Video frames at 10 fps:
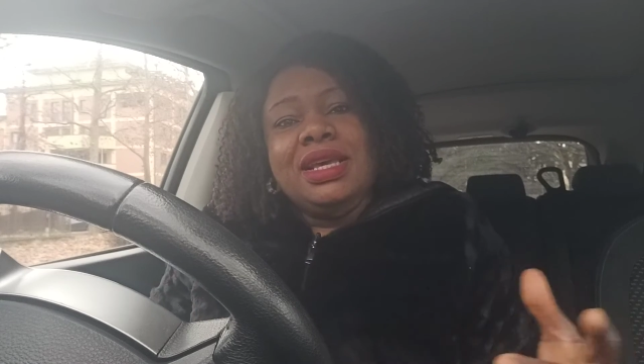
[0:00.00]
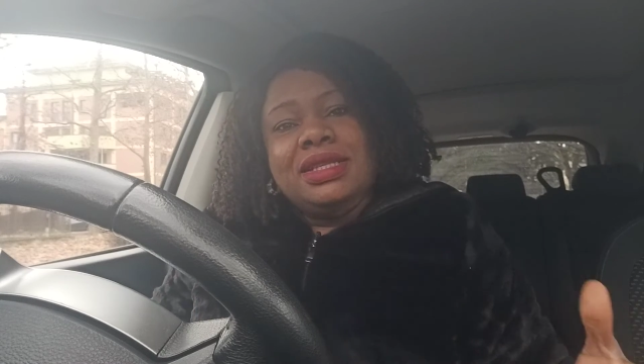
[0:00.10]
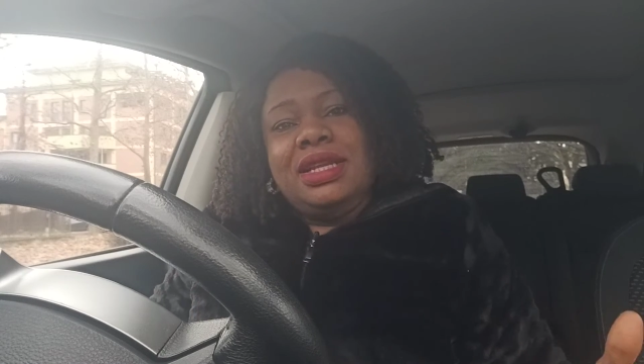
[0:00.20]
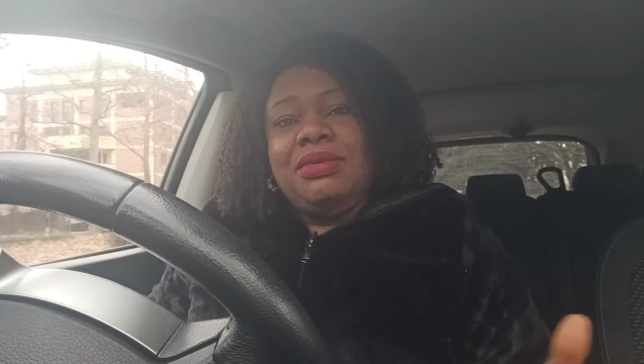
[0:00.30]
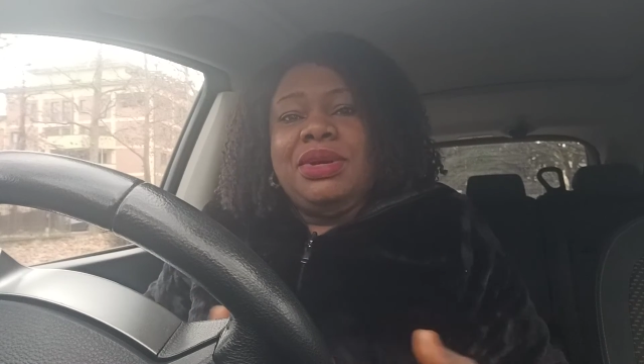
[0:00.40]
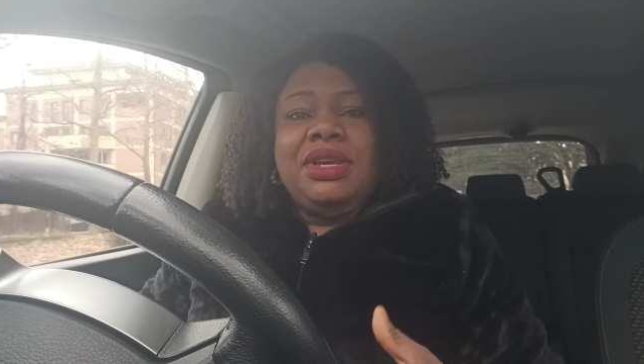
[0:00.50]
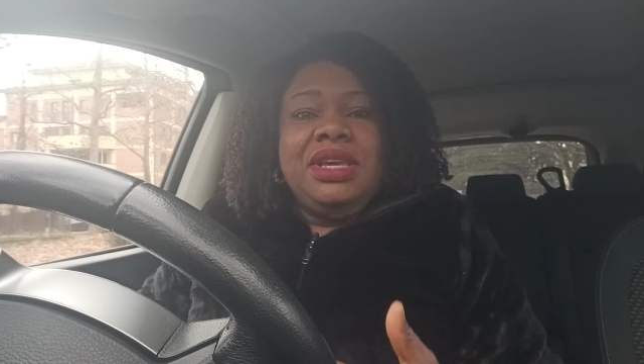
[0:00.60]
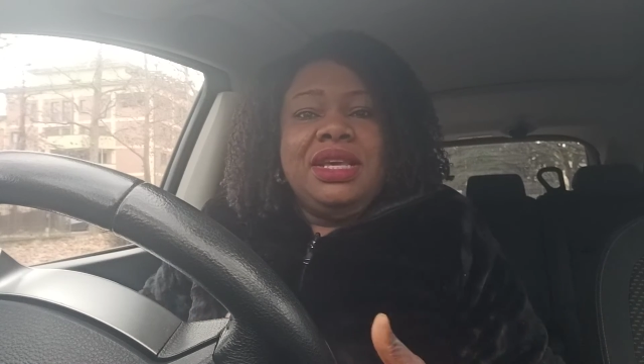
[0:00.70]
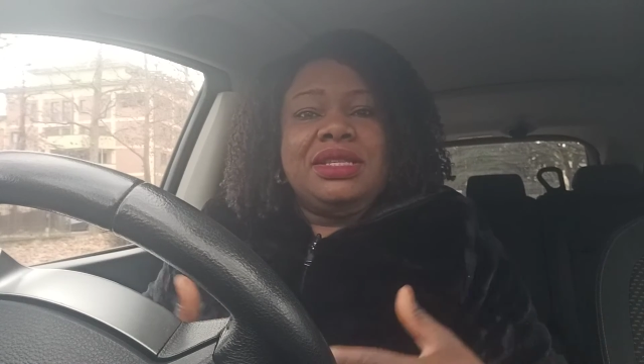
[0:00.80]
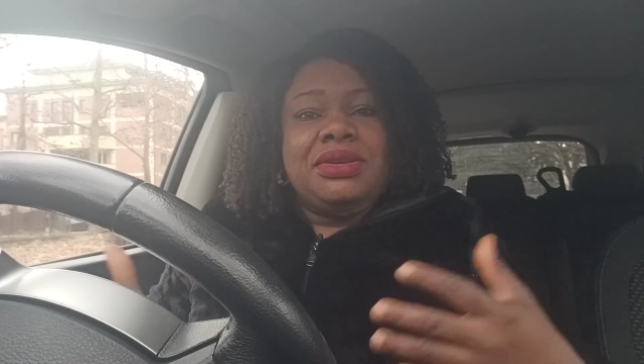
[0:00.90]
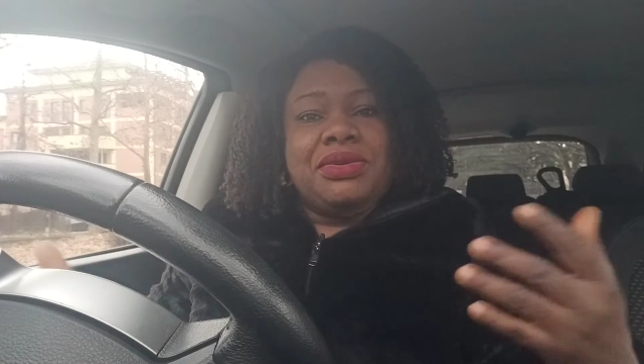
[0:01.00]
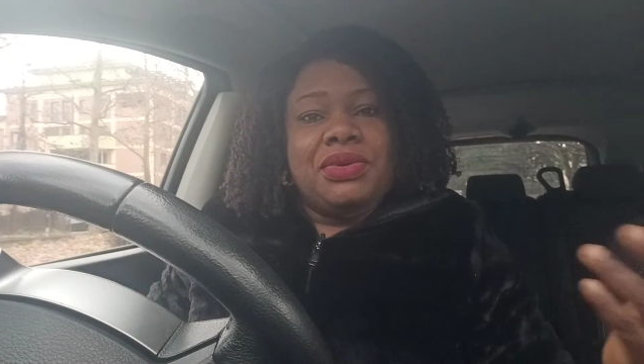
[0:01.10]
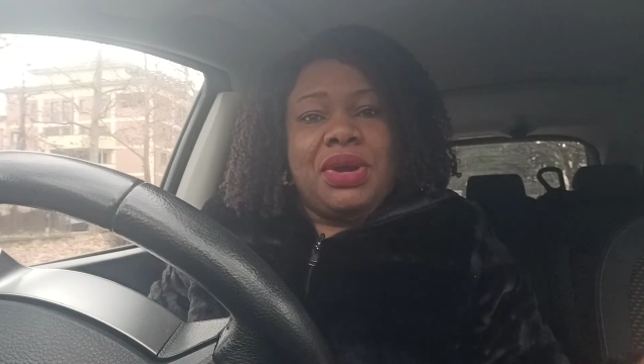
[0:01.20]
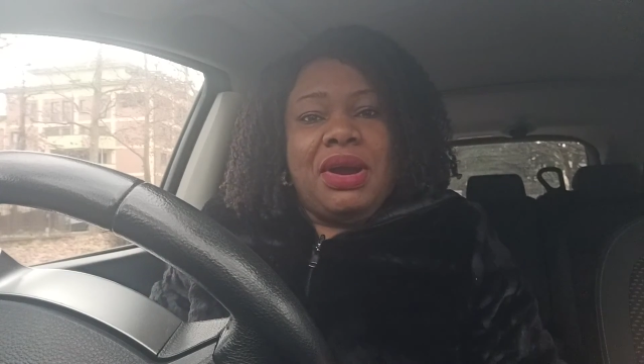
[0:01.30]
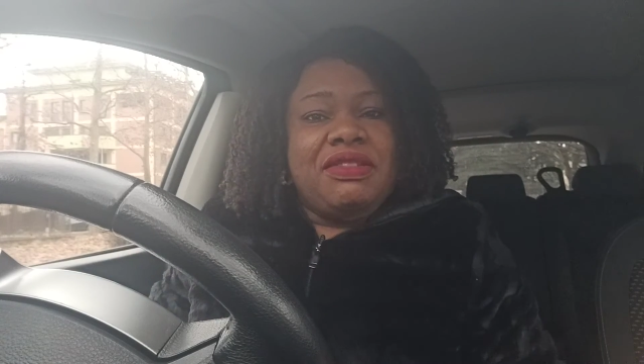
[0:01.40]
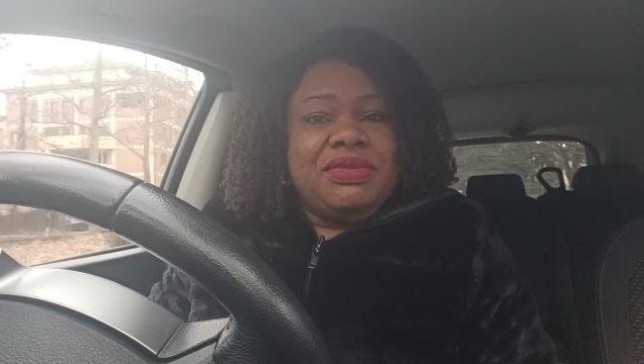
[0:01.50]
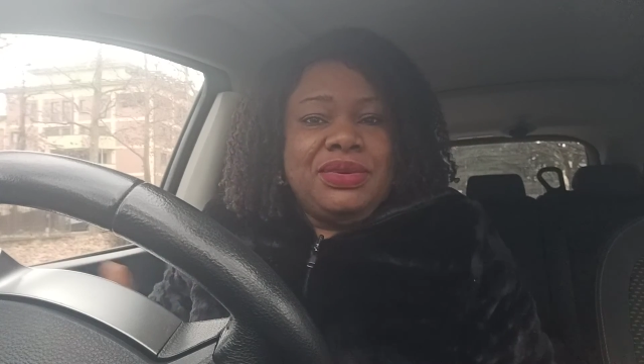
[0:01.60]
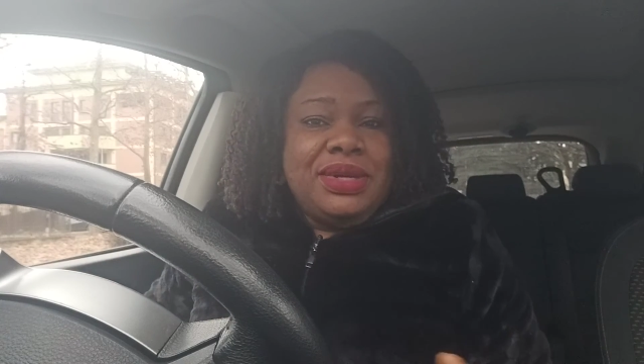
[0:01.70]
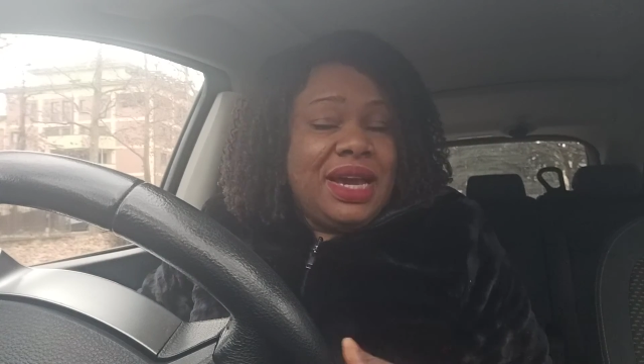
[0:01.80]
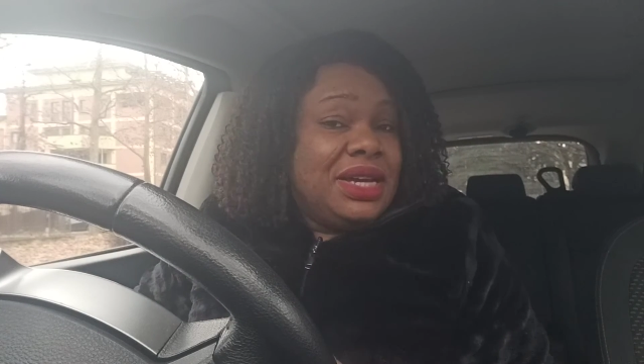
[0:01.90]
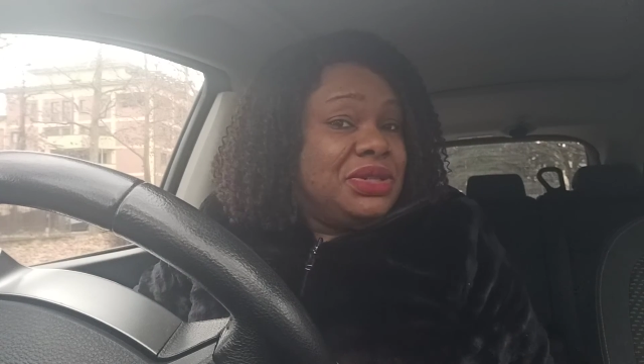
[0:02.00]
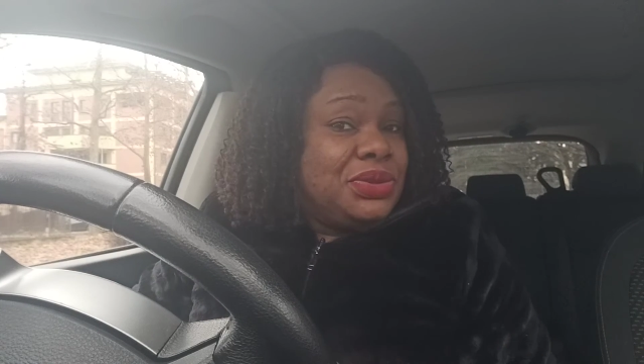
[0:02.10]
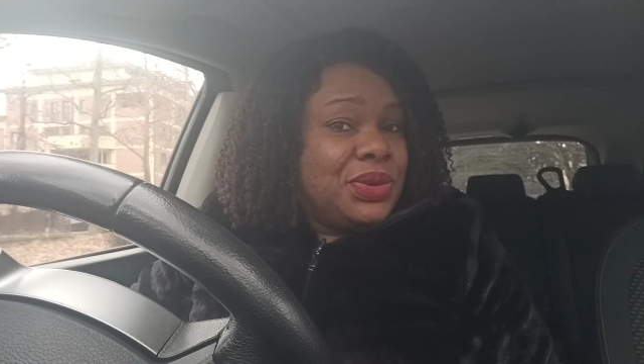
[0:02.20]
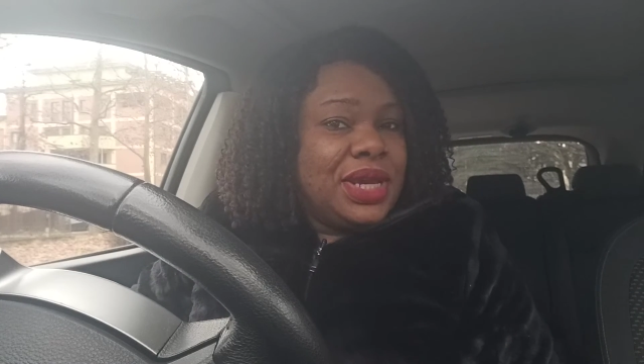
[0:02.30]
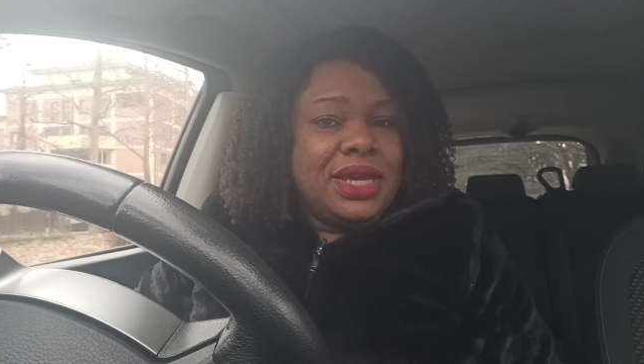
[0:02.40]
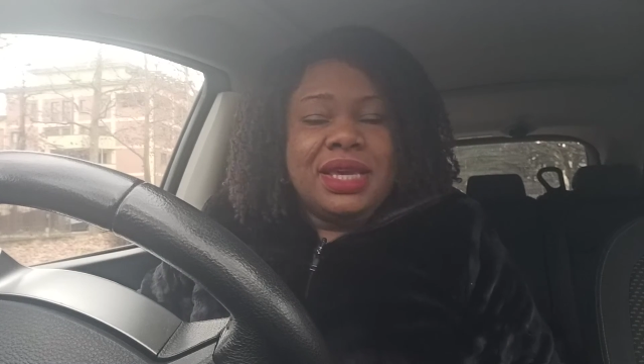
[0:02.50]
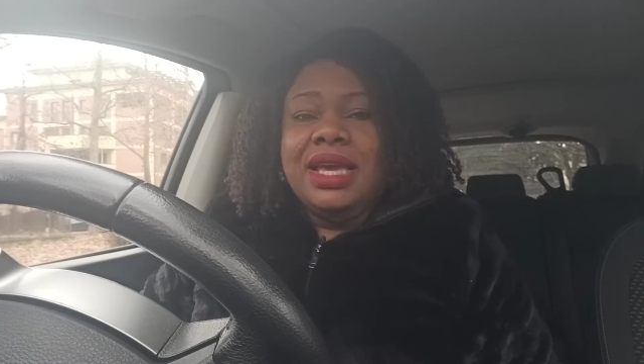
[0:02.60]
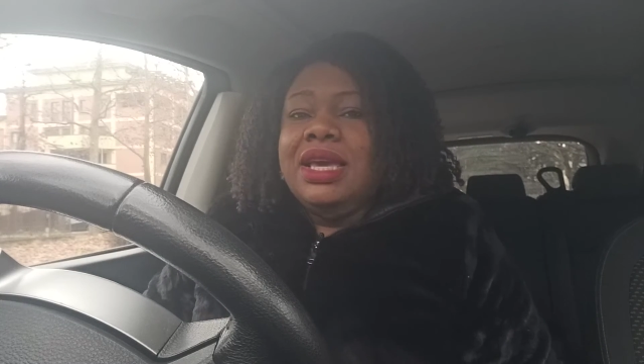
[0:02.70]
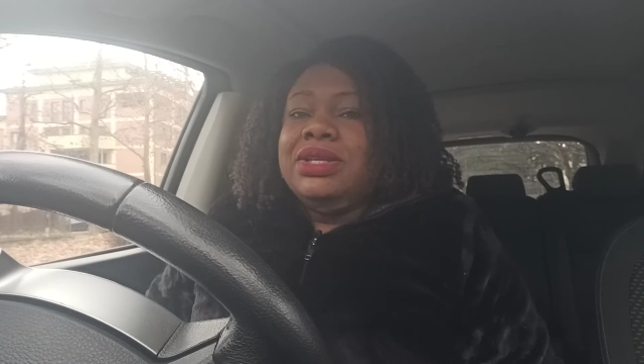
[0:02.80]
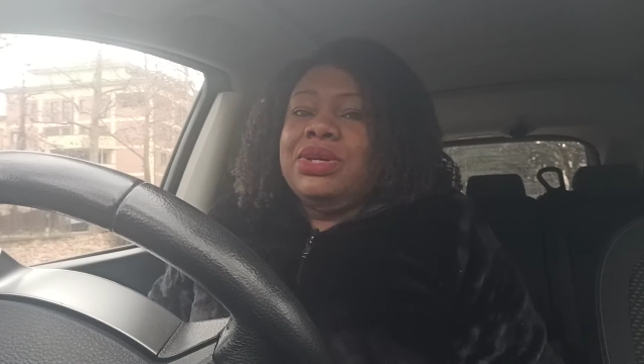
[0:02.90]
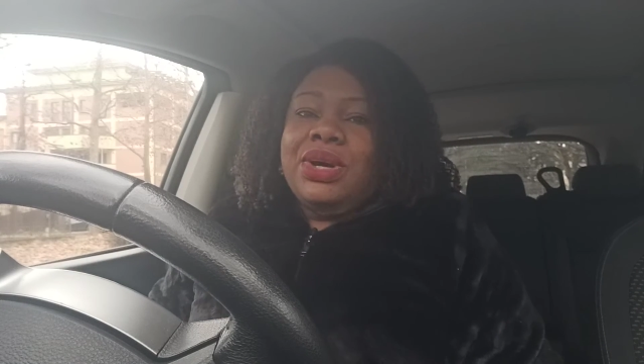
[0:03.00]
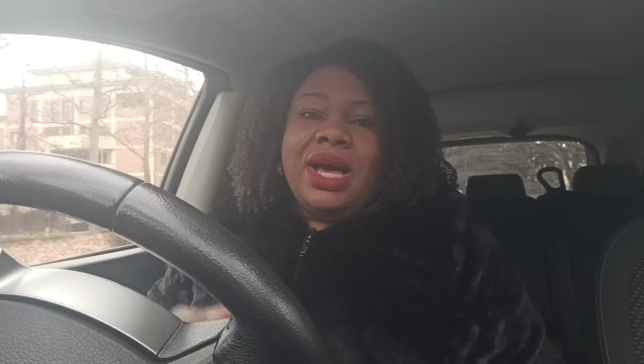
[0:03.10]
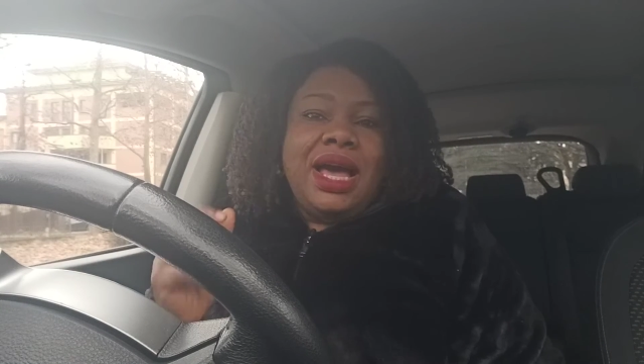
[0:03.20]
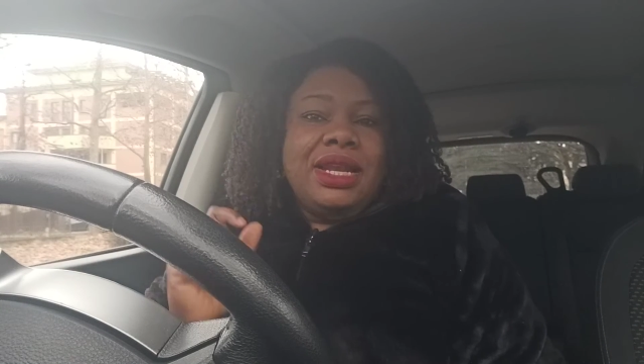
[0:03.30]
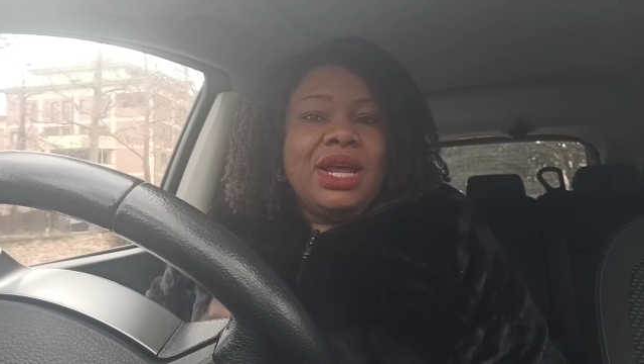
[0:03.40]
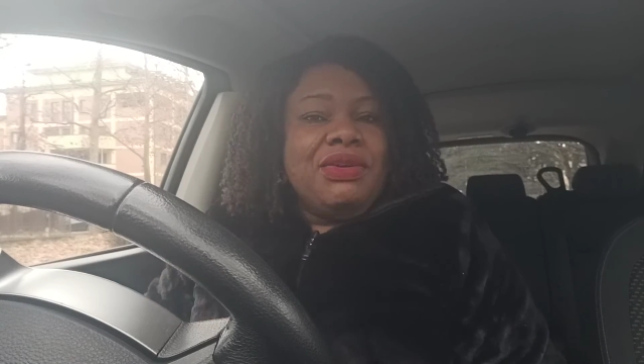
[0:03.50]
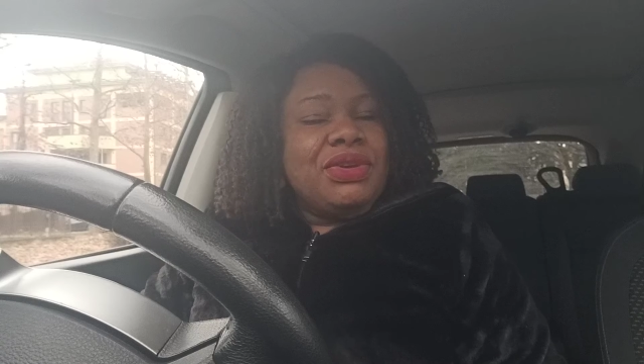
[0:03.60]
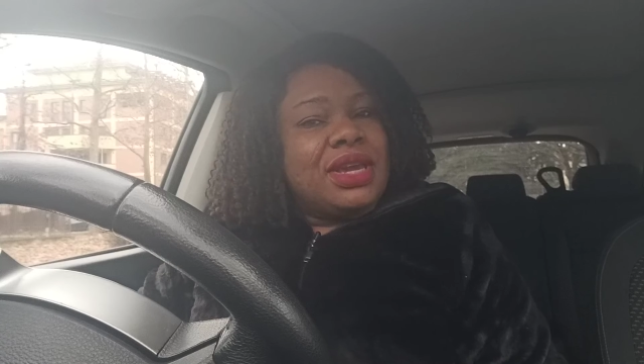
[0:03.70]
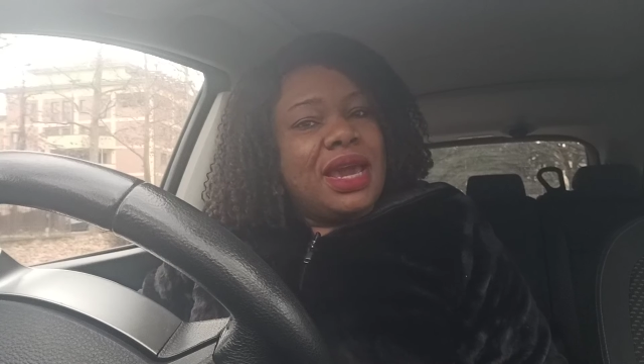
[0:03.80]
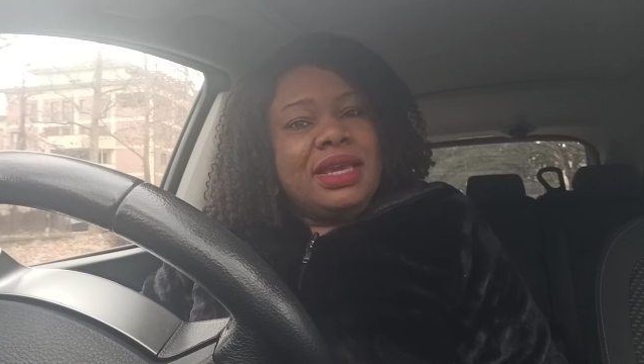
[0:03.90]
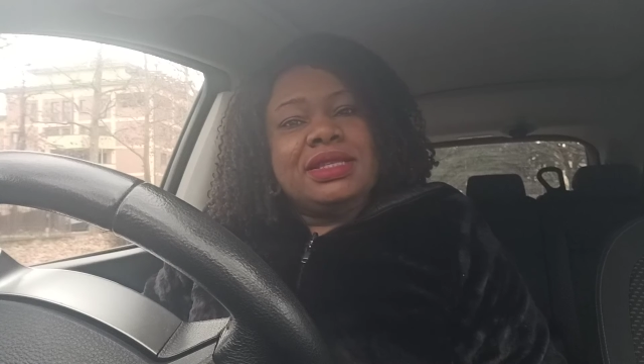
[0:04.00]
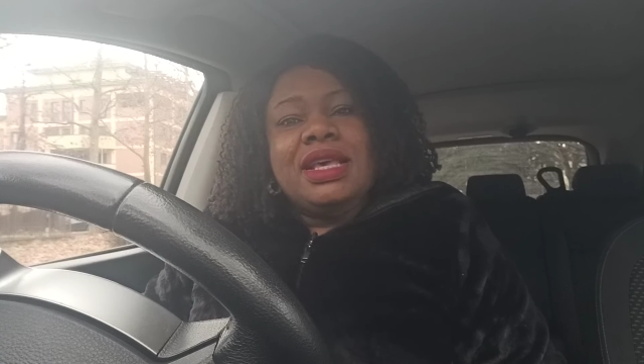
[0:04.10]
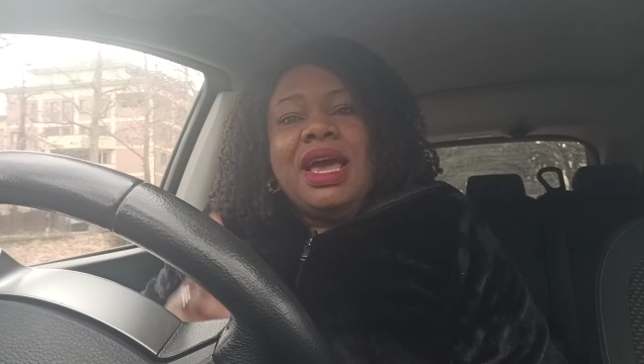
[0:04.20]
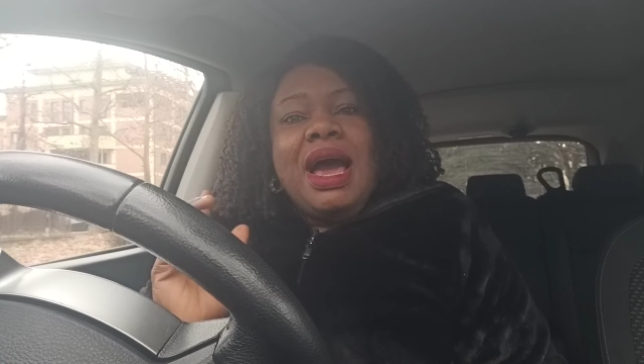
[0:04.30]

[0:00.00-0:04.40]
celebrate, eat, cook our food and drink. So I love you guys.